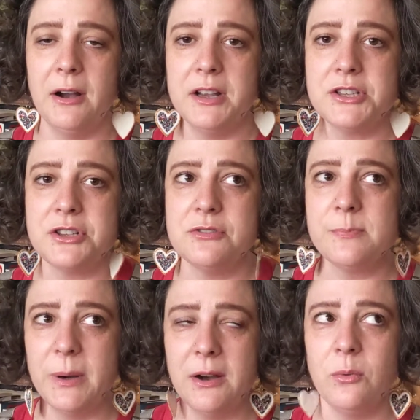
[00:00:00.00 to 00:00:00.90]
issues.
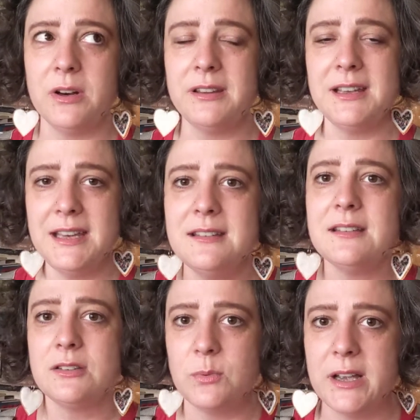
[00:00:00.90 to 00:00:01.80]
But one of the
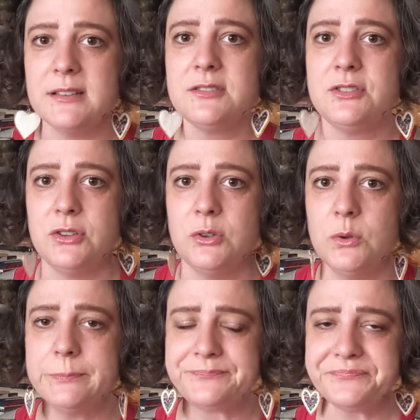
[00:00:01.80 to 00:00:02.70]
easiest ways
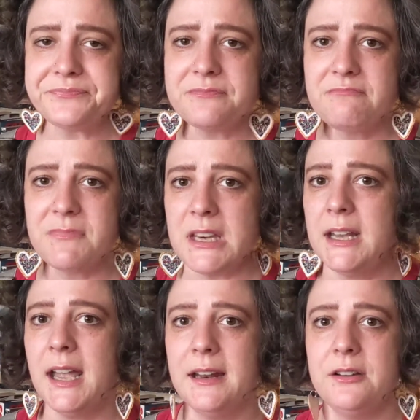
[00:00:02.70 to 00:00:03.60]
to
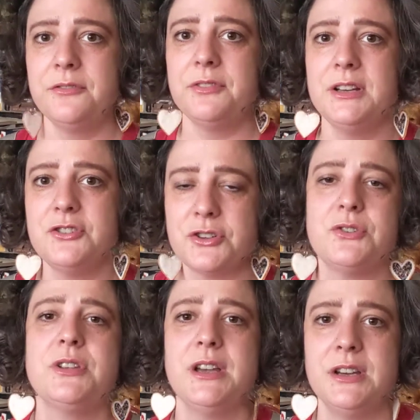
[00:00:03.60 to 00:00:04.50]
kind of
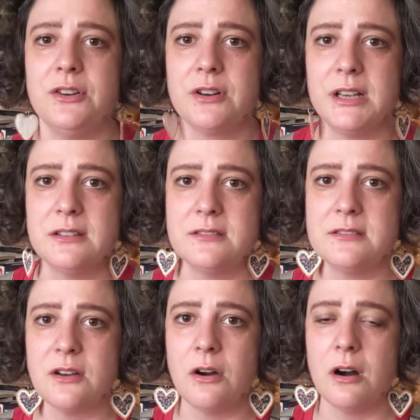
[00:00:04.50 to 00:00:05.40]
ensure that your
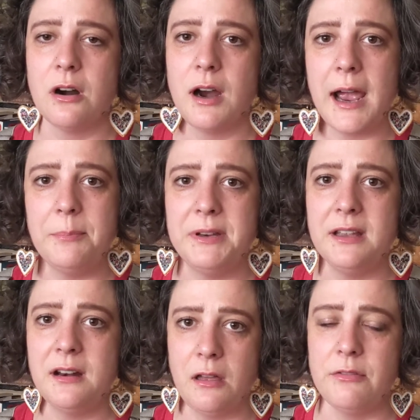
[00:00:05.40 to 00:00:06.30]
kittens are happy
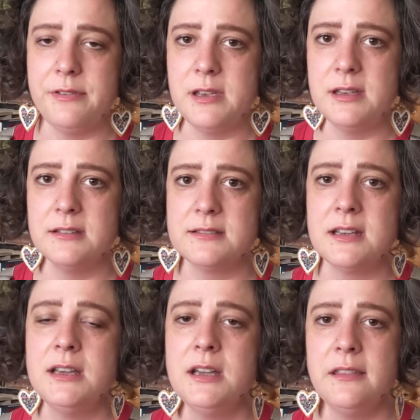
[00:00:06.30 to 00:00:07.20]
and healthy is
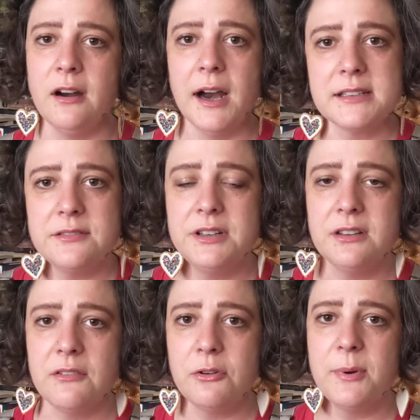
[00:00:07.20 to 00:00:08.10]
their activity
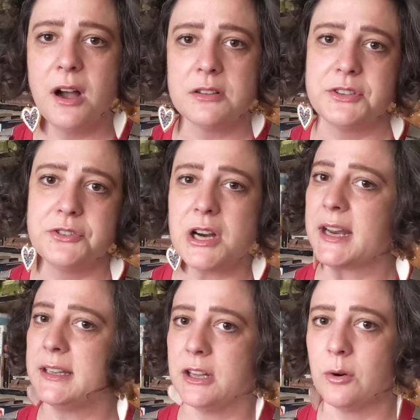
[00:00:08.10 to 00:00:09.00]
level, but also
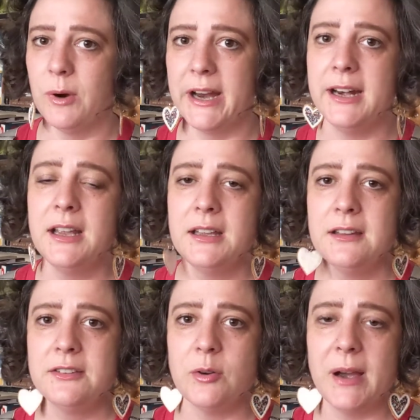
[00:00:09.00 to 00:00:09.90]
tracking their weight.
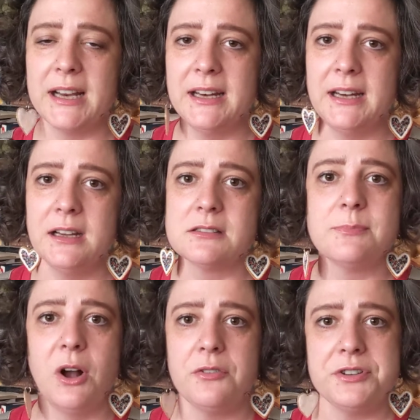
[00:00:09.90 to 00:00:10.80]
So by getting a
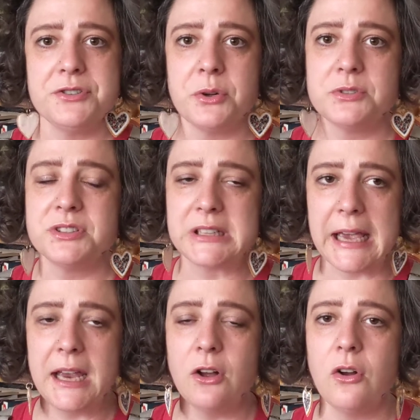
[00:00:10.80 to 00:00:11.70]
small digital
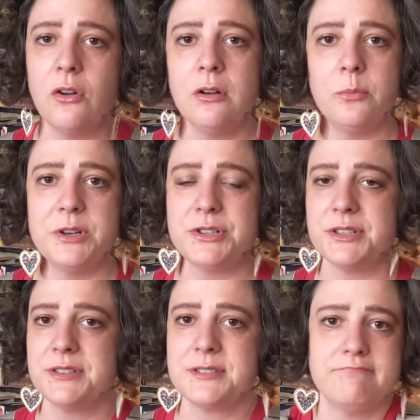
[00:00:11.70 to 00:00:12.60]
scale, which
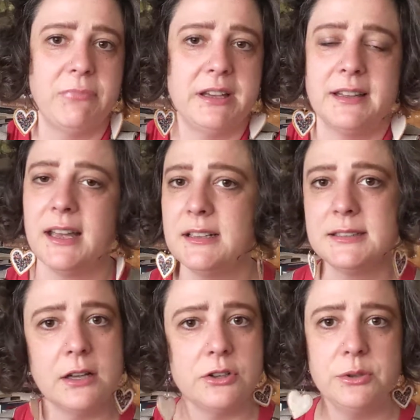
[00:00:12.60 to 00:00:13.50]
is like the kind of
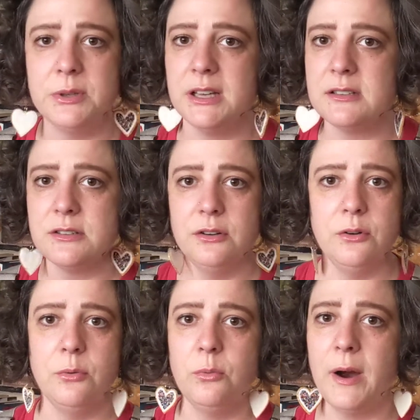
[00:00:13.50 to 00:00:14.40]
scale you would get
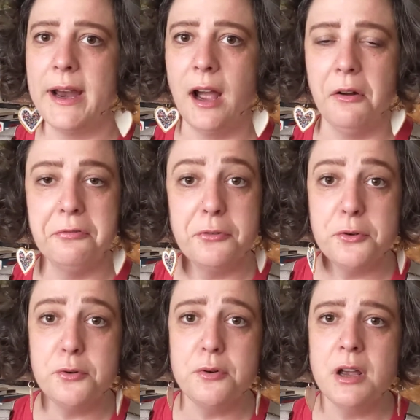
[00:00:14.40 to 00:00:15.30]
to weigh out
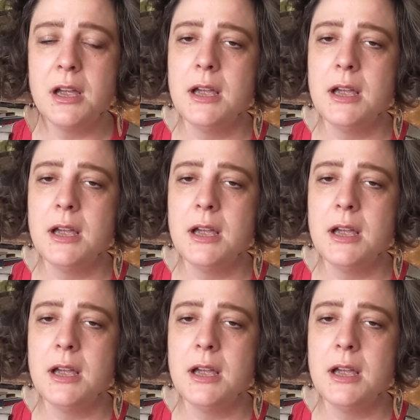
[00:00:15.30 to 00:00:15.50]
food,